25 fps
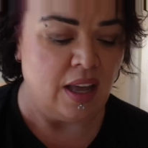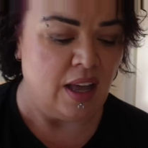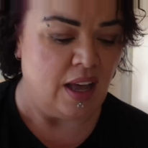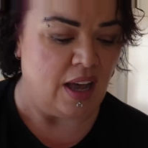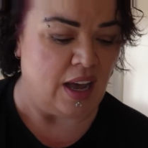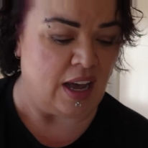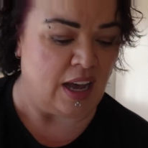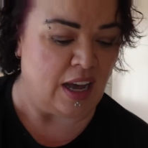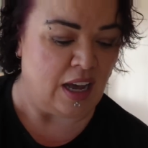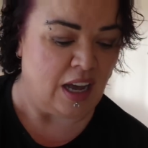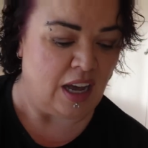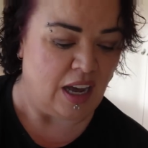
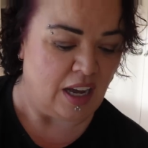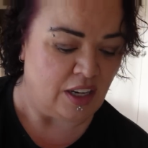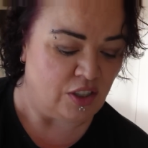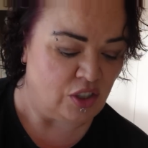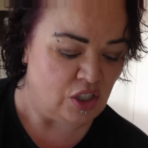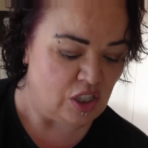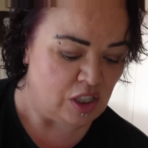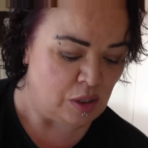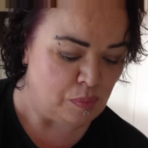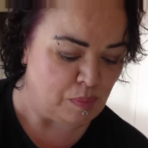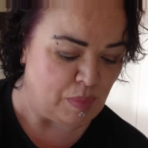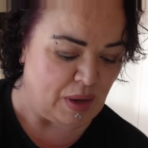I
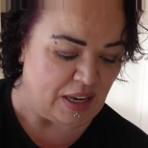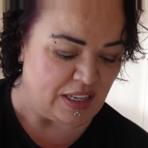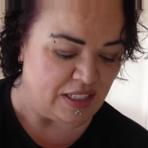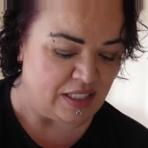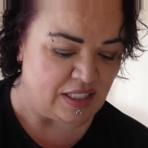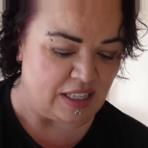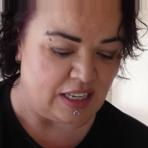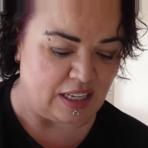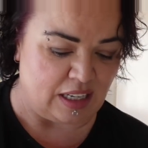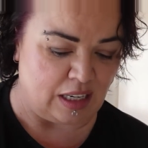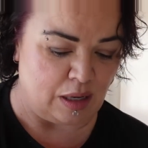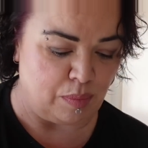just
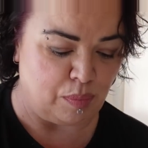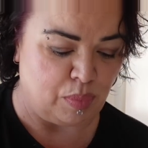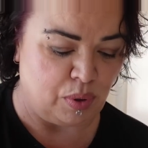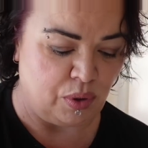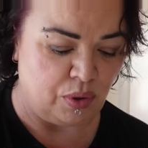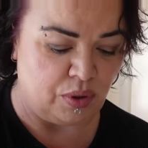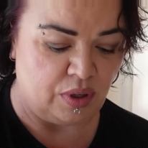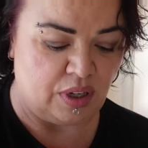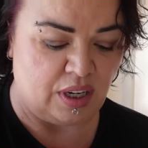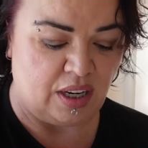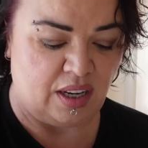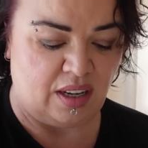basically
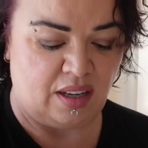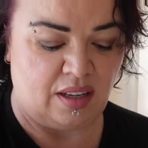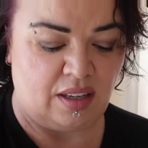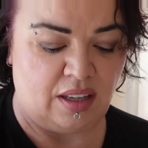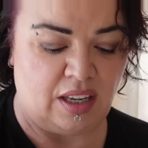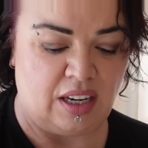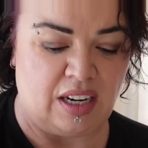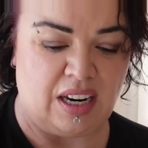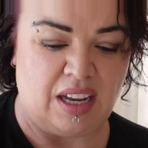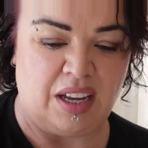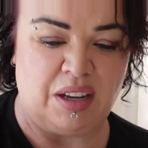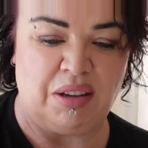put,
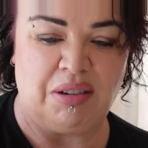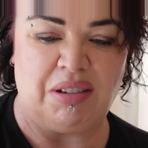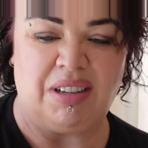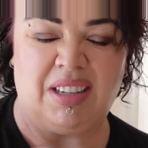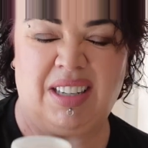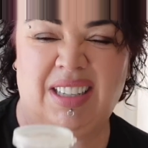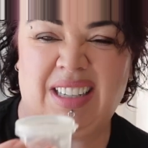you know,